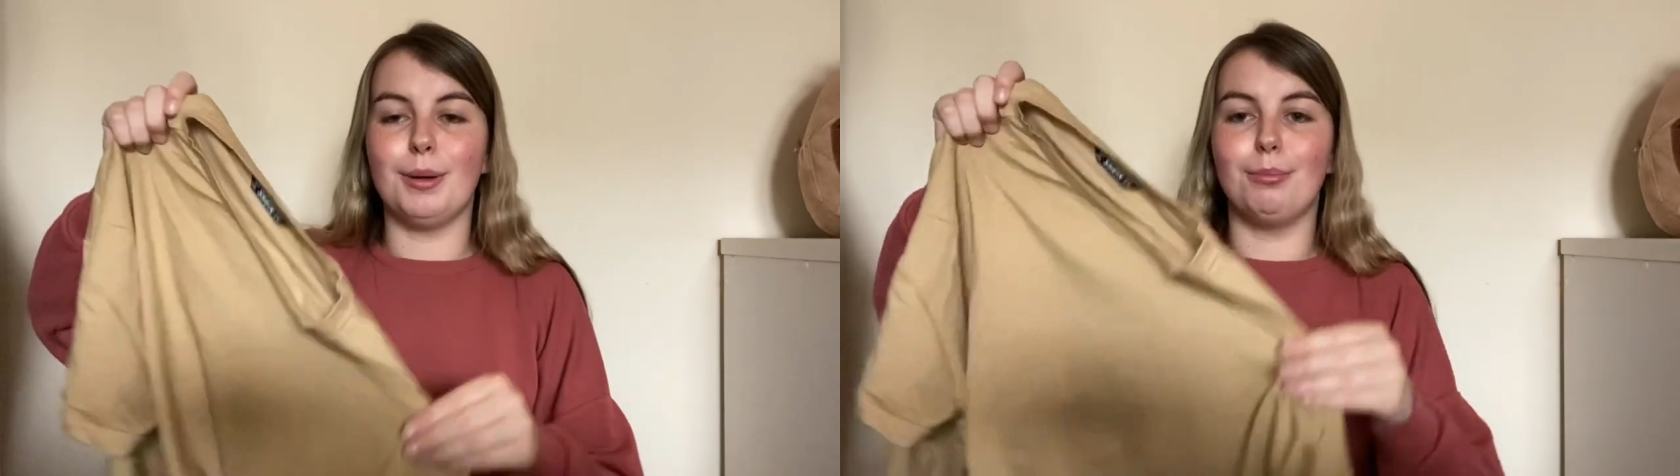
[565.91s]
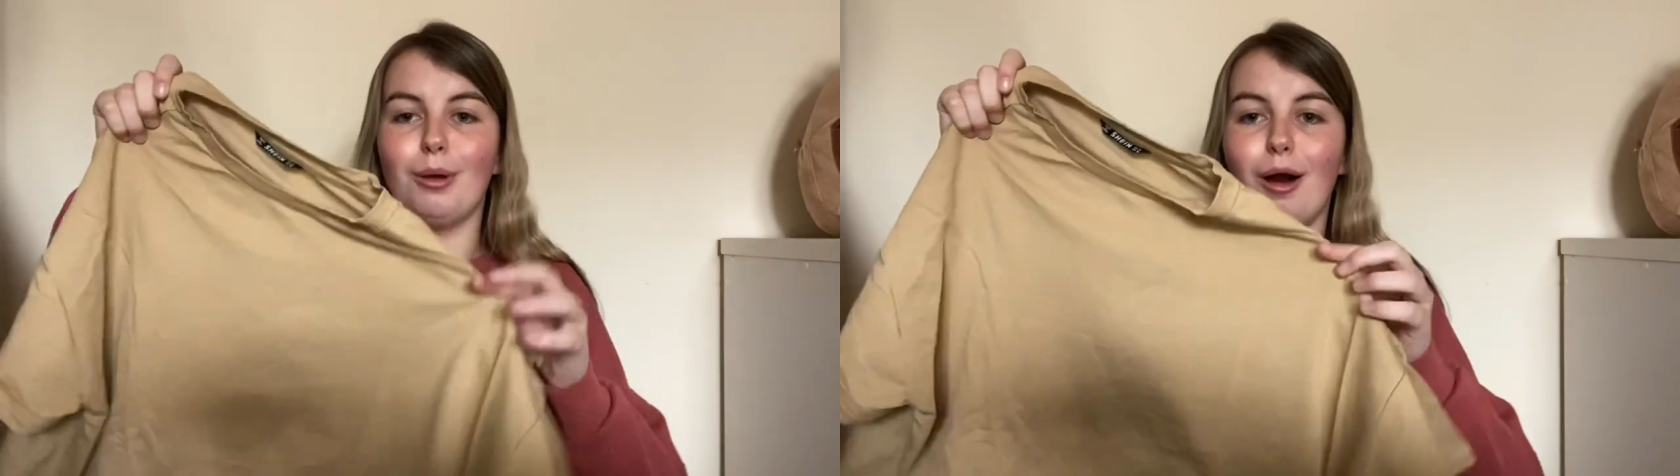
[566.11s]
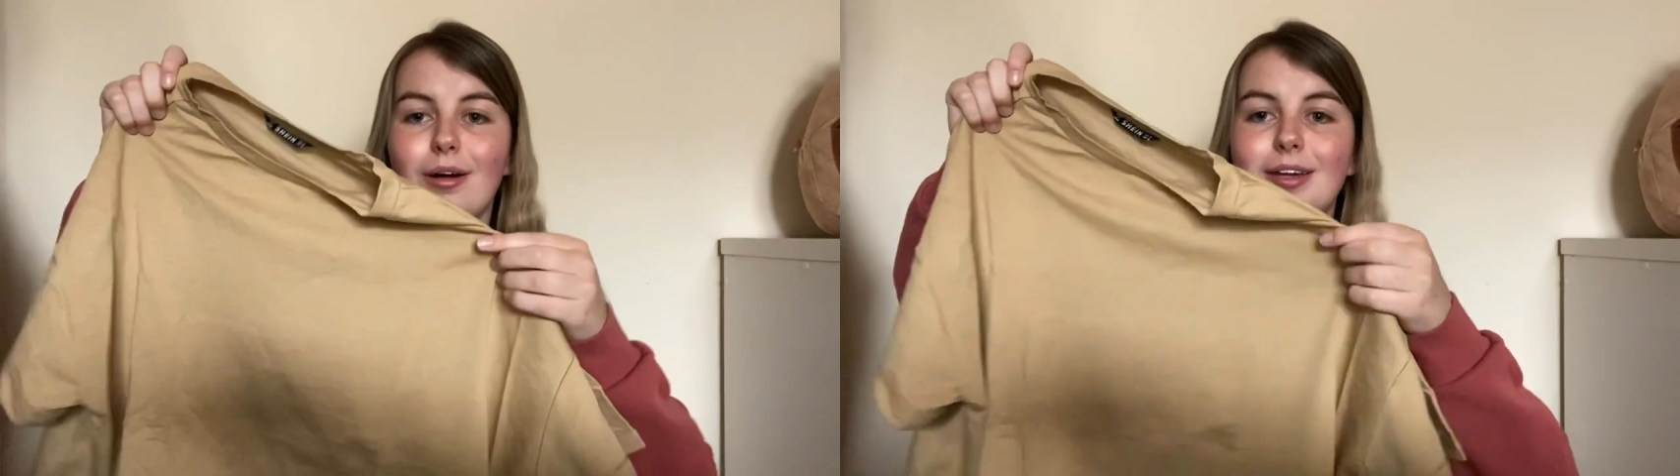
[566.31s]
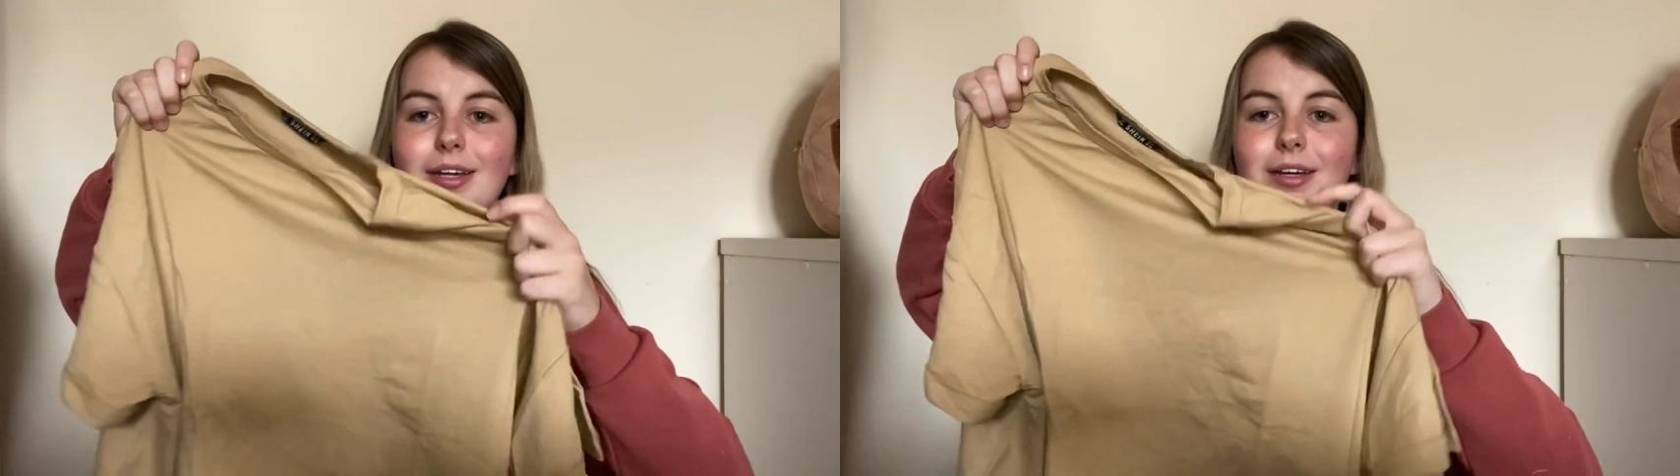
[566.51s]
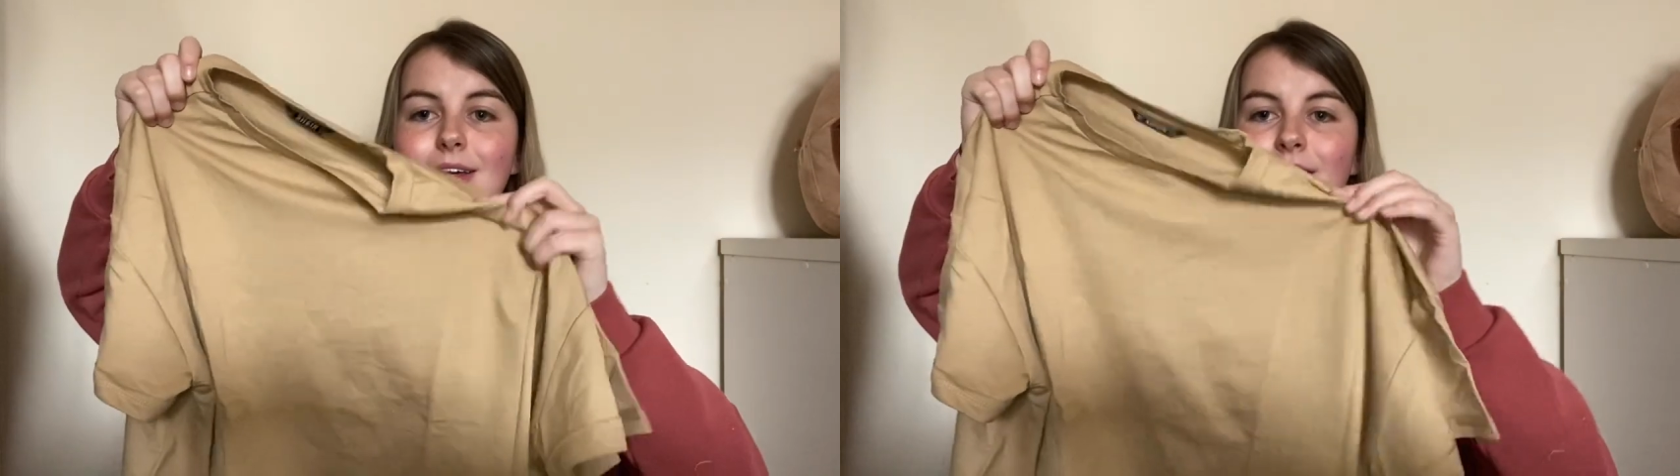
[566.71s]

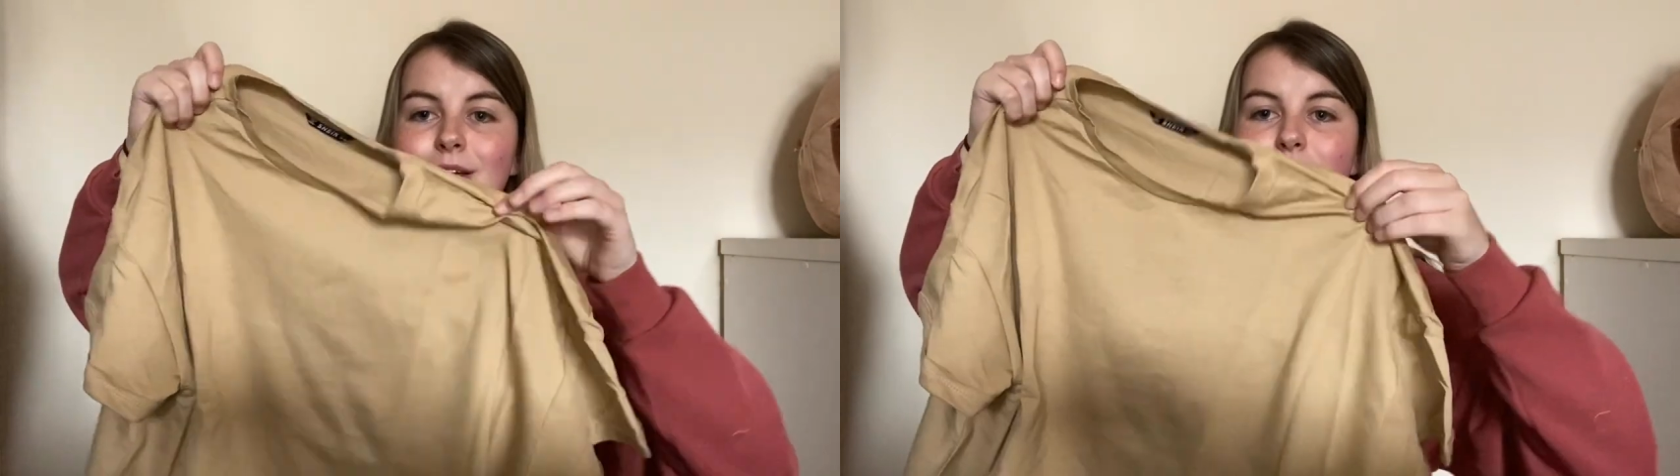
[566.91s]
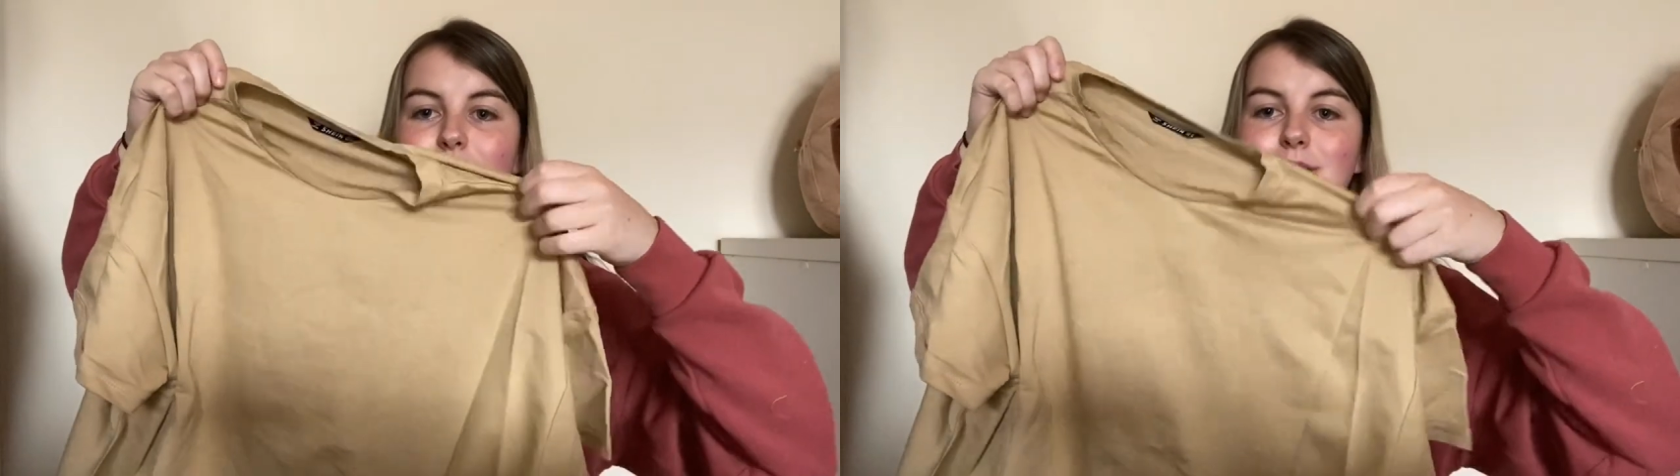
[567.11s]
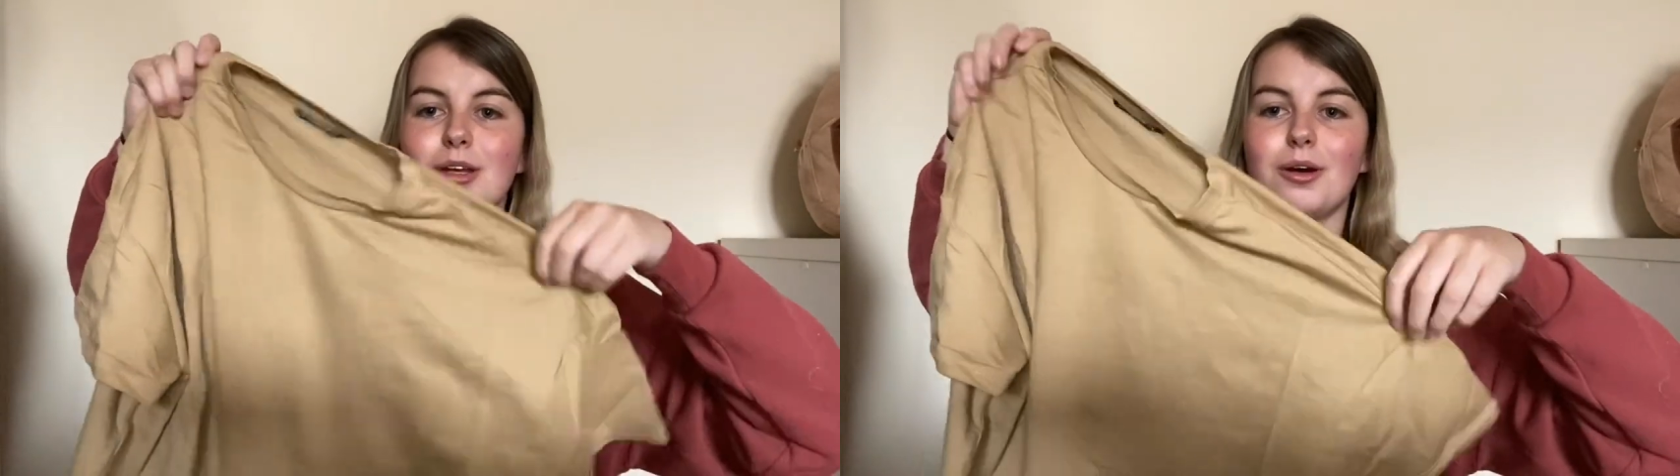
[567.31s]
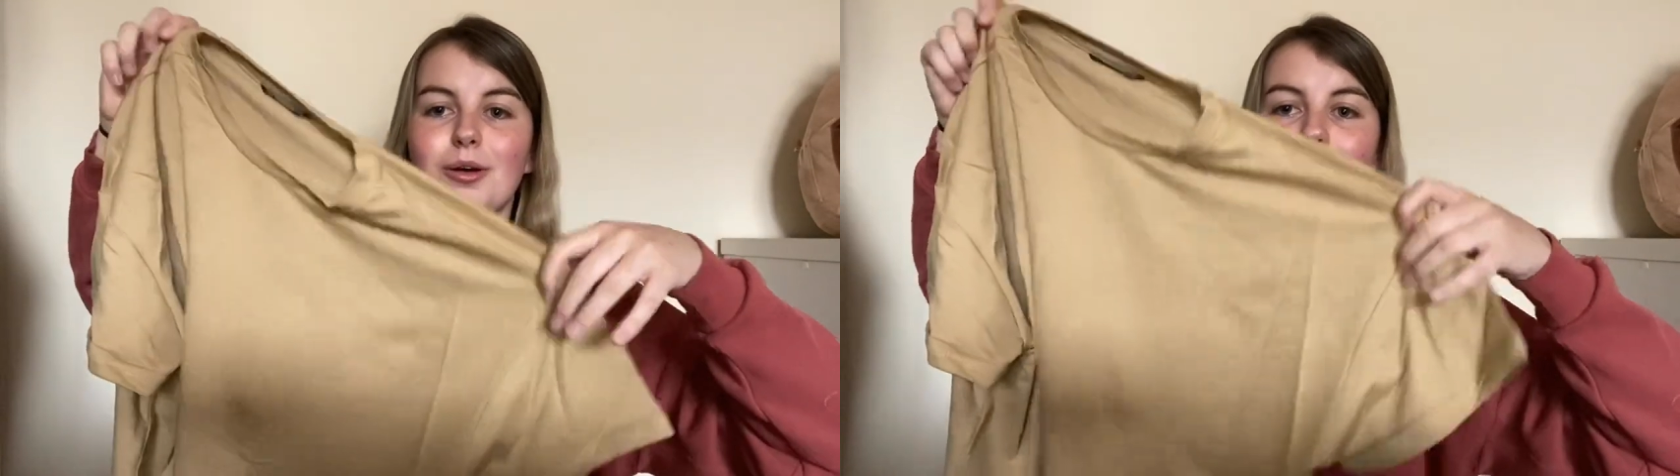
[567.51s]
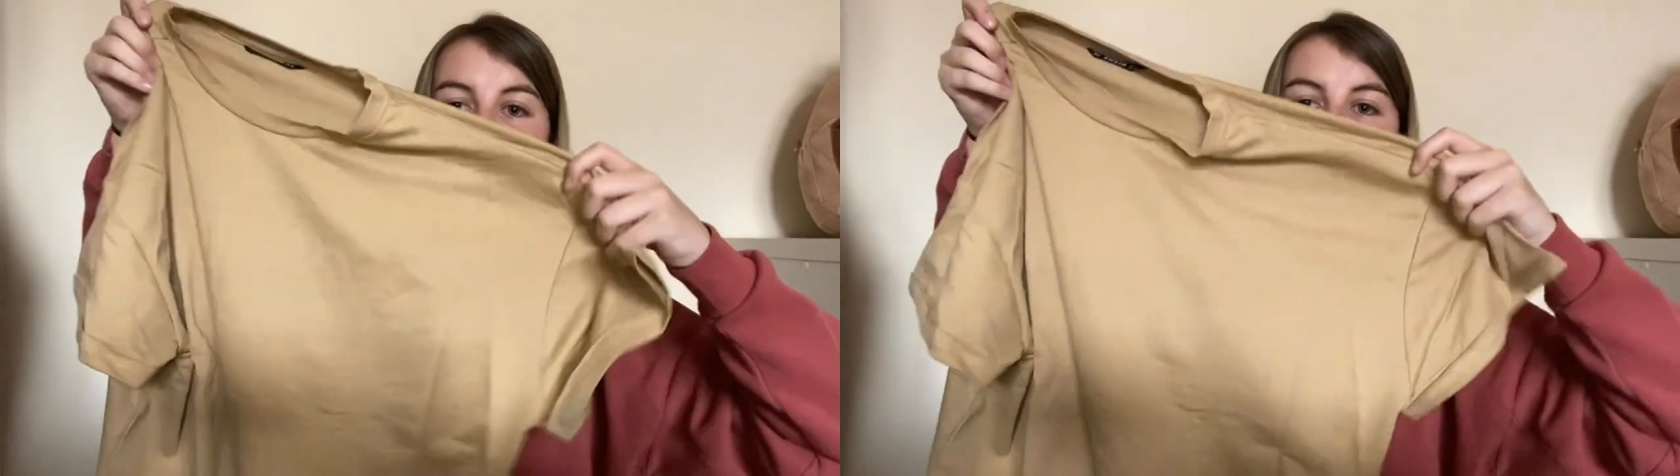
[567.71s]
blocky,
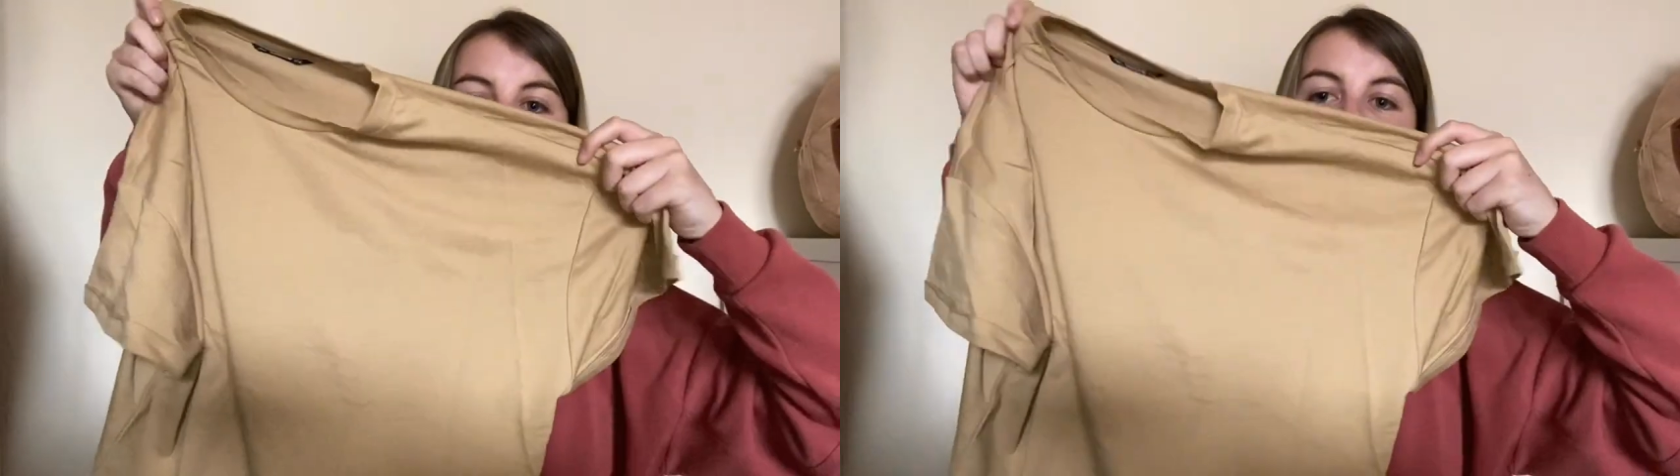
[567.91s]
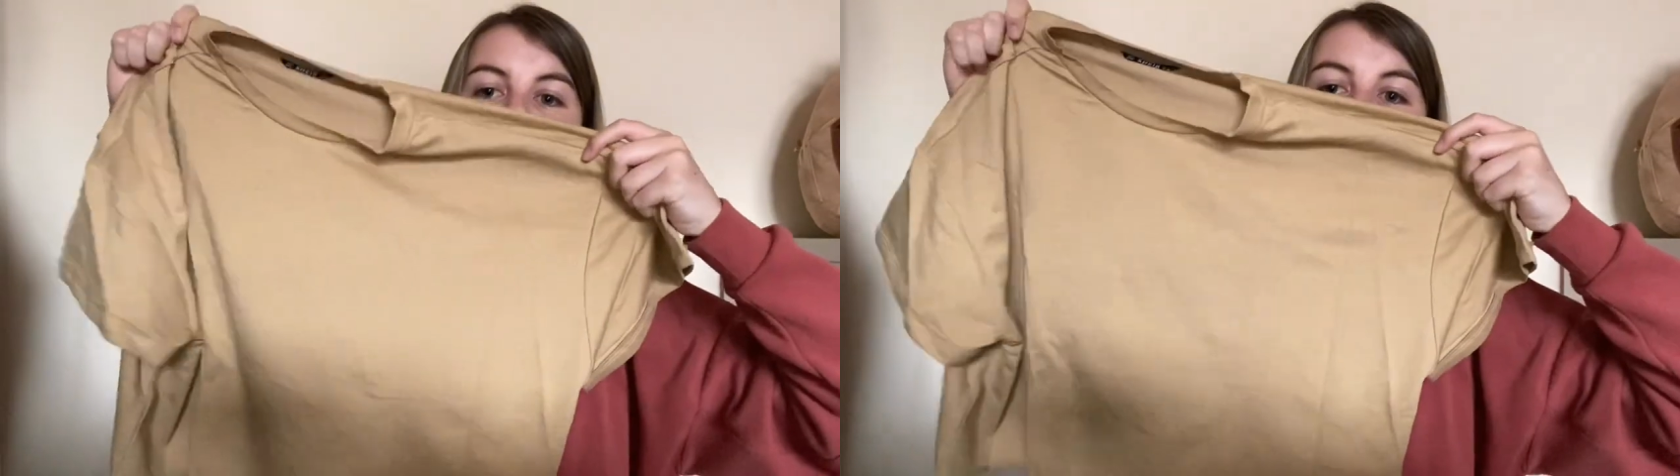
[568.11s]
so